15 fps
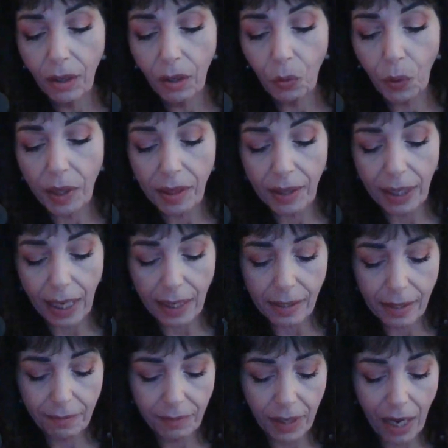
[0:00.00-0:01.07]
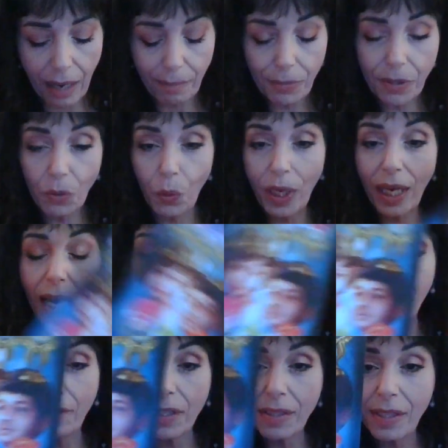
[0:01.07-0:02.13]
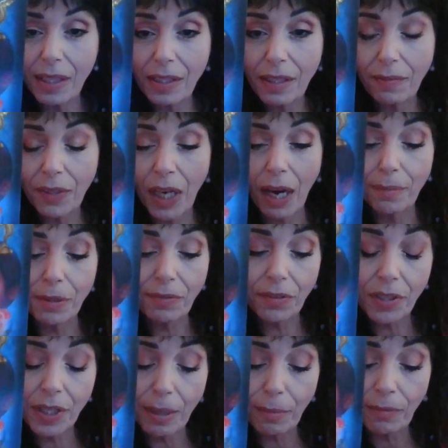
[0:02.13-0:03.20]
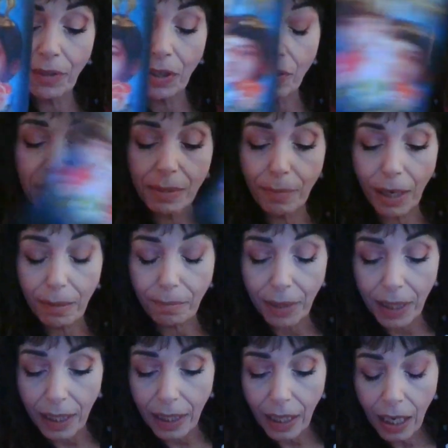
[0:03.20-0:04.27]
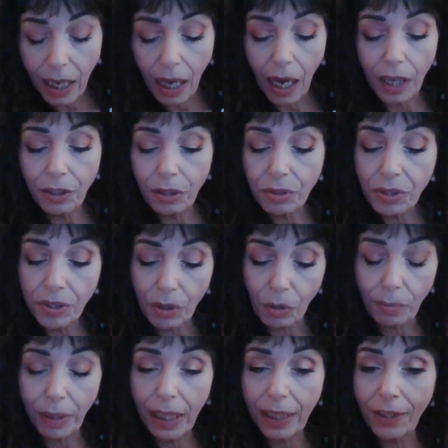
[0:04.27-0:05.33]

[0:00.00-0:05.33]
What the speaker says: With the Ace of Cups, we have the Six of Cups. For some of you, this might be a new soulmate